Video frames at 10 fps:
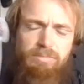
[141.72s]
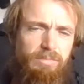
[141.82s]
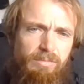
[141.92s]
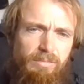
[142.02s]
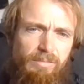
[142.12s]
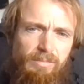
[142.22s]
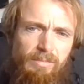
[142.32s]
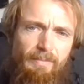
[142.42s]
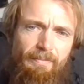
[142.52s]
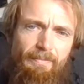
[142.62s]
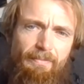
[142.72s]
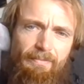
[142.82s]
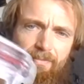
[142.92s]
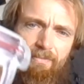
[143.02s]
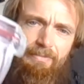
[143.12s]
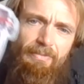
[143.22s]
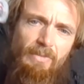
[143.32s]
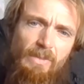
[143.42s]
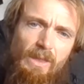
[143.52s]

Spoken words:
Nothing is said.